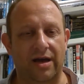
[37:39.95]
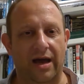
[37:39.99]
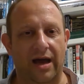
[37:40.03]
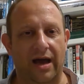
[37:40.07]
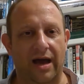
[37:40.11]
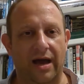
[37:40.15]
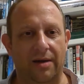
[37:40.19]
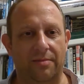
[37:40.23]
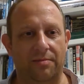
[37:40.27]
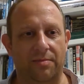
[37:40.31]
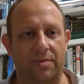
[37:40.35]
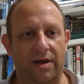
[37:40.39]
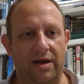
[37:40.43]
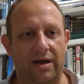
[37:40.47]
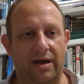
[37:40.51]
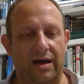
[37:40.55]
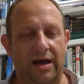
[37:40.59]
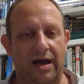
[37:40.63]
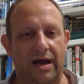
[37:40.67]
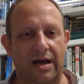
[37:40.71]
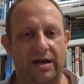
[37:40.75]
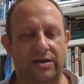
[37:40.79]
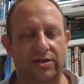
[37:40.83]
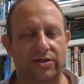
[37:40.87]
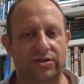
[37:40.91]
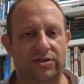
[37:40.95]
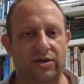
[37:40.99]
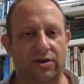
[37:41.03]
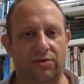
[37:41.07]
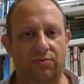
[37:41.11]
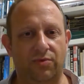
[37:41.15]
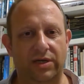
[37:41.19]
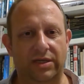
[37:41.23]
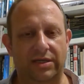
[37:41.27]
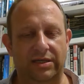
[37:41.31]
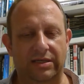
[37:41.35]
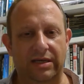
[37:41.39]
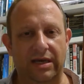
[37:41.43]
So we see
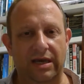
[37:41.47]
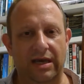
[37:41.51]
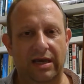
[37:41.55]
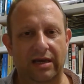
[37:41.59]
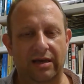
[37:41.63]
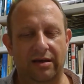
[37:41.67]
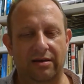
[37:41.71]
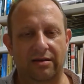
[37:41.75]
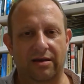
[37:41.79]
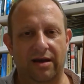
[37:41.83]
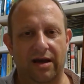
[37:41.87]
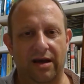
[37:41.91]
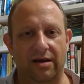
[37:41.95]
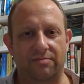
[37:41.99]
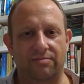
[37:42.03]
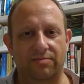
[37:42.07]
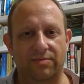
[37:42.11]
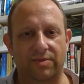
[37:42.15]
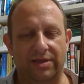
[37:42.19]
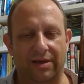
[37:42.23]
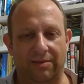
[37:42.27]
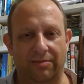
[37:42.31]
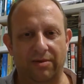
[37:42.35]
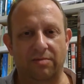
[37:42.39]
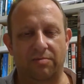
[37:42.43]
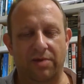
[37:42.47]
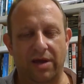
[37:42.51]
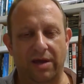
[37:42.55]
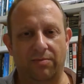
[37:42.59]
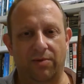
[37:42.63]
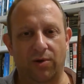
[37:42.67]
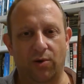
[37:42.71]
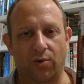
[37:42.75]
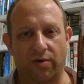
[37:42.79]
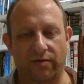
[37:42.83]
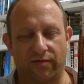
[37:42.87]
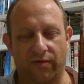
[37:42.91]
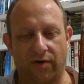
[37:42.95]
some of the people who were involved in the
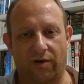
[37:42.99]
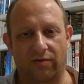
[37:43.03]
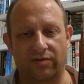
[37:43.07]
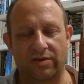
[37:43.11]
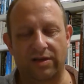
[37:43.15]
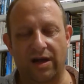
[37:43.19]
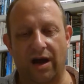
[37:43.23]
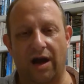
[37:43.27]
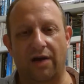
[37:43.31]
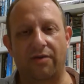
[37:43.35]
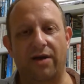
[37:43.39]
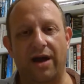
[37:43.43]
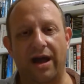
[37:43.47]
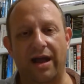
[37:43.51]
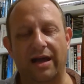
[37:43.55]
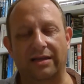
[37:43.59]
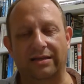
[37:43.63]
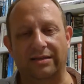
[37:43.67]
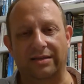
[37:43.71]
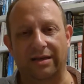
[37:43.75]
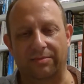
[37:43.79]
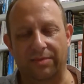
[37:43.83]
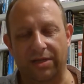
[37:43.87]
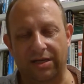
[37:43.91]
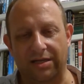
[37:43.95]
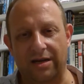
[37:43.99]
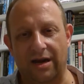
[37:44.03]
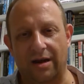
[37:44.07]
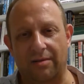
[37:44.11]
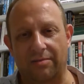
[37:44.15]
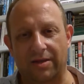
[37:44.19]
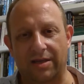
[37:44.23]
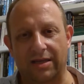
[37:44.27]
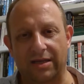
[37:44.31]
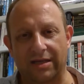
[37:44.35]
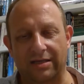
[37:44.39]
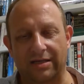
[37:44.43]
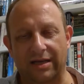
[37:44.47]
IRA and some of the terrible things they did.
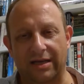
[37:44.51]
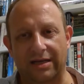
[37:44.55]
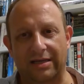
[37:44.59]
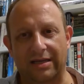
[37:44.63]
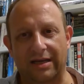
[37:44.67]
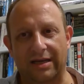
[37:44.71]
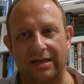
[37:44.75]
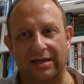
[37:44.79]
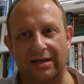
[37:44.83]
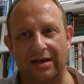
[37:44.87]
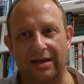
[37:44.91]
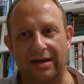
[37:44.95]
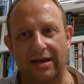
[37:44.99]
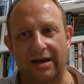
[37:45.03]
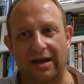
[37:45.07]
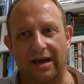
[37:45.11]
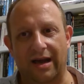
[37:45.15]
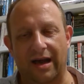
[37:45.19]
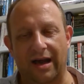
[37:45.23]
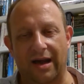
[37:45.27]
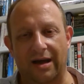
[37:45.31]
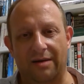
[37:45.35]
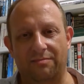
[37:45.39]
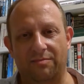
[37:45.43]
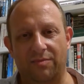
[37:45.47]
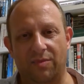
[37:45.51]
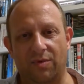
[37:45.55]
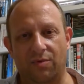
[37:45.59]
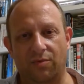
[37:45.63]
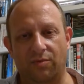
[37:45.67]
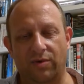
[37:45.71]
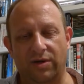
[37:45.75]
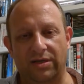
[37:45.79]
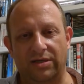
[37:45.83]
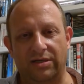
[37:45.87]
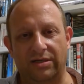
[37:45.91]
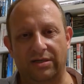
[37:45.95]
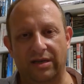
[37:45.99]
We see them
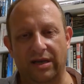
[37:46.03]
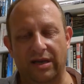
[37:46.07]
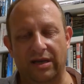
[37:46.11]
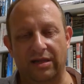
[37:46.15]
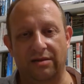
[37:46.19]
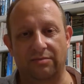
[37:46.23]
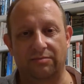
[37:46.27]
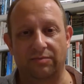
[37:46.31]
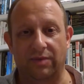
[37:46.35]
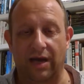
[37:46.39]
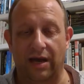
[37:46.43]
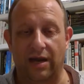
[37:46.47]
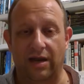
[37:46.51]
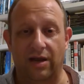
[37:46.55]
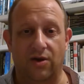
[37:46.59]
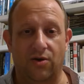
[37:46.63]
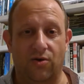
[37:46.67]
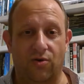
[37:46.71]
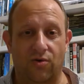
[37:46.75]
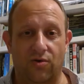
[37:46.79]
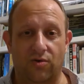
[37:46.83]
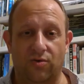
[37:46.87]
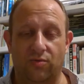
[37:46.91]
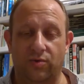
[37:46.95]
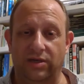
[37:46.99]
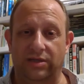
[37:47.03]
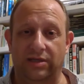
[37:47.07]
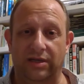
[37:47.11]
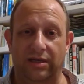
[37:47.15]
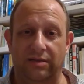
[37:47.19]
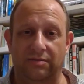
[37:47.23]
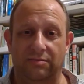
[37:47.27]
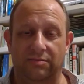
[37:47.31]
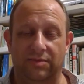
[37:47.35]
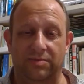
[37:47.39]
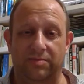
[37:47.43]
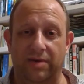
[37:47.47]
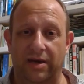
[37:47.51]
getting caught. We see them spending time in
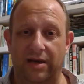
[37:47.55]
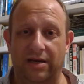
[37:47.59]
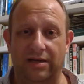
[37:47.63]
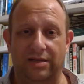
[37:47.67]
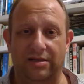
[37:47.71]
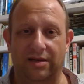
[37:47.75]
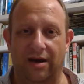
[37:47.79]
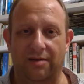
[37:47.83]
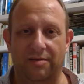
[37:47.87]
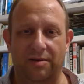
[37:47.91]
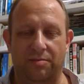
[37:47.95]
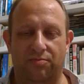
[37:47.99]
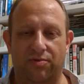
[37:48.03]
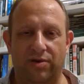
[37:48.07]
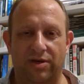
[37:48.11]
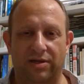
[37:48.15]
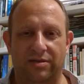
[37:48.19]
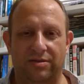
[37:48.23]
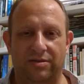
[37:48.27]
prison. We see them